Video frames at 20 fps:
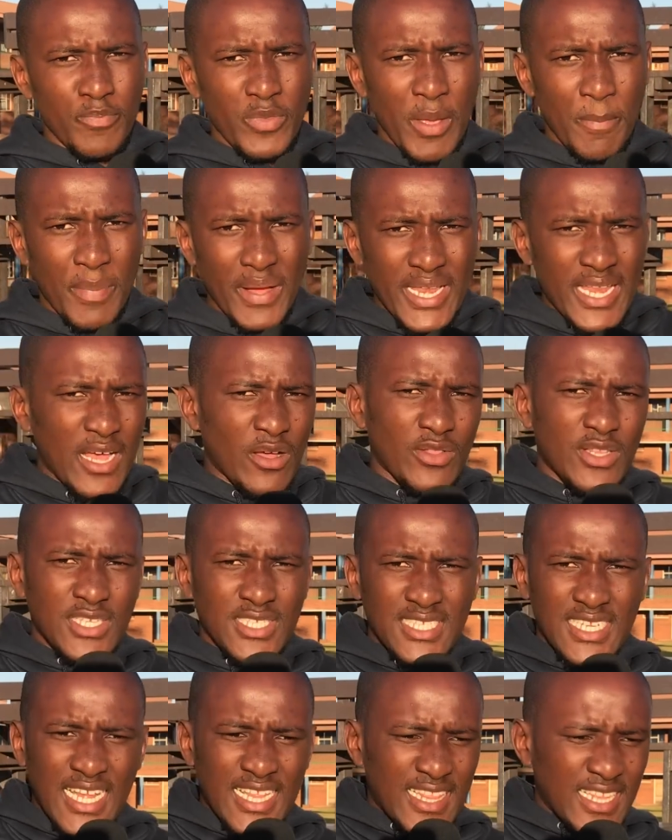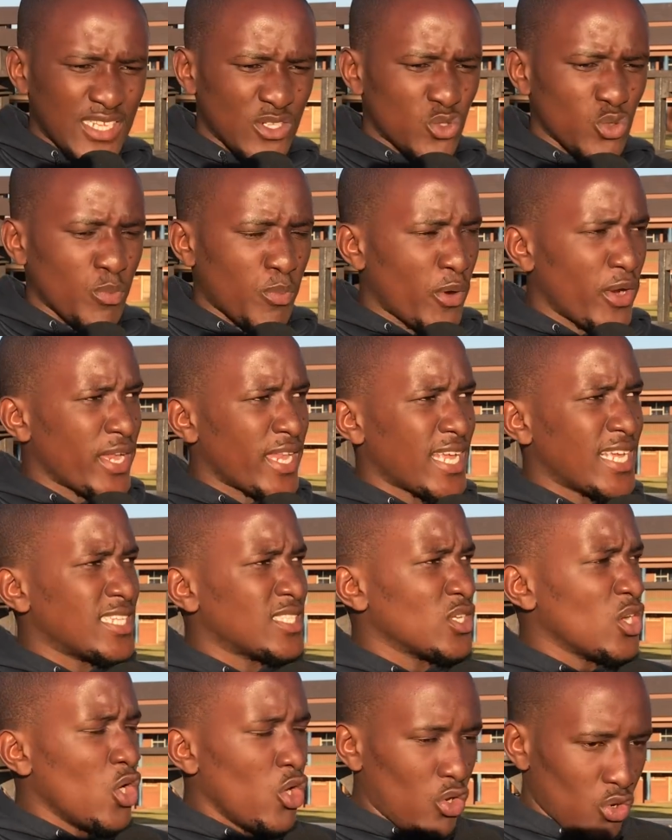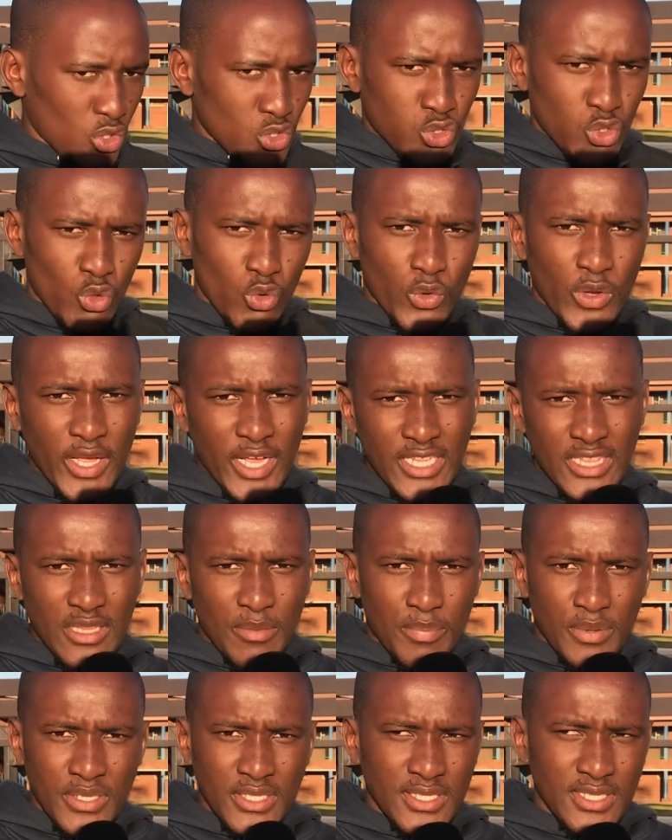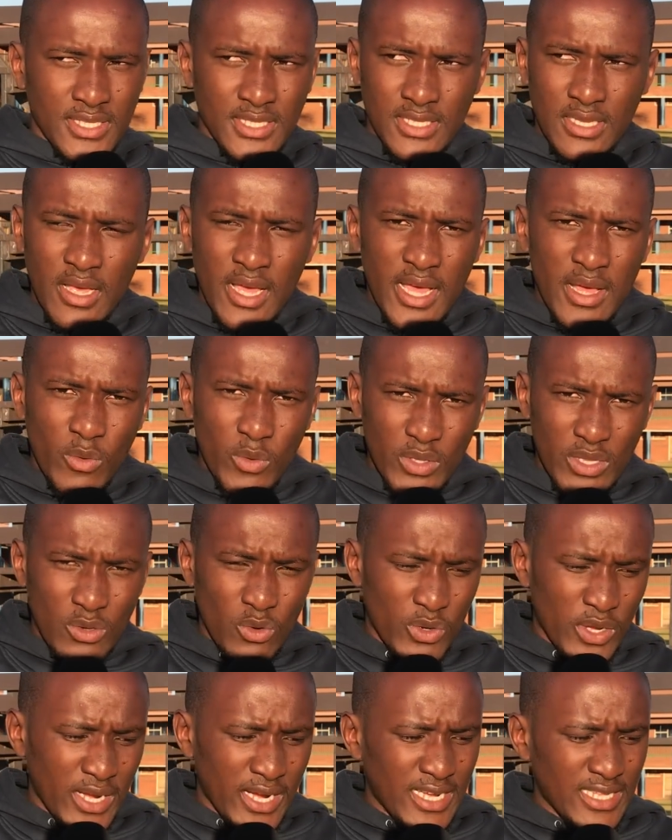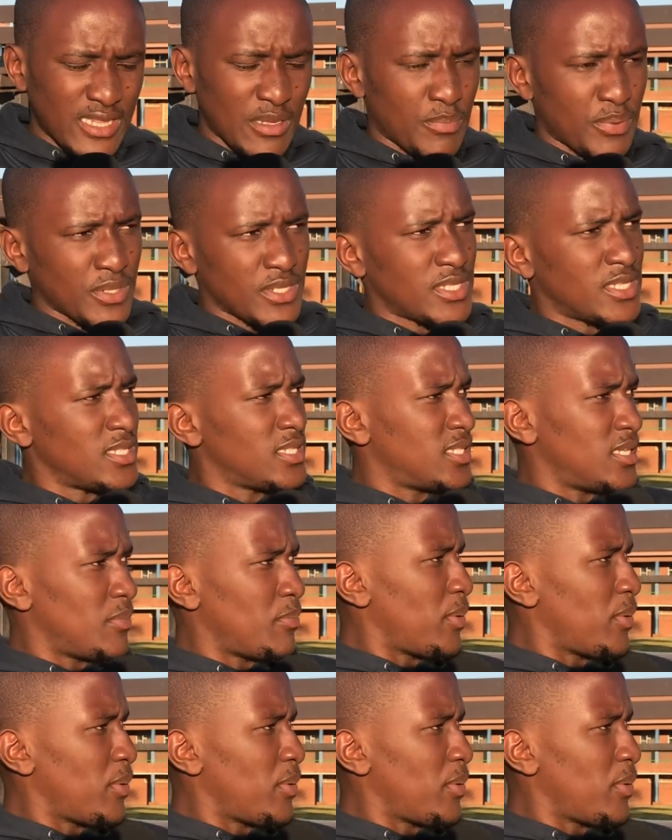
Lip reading: But now there's nothing to point at. Also looking at the preseason,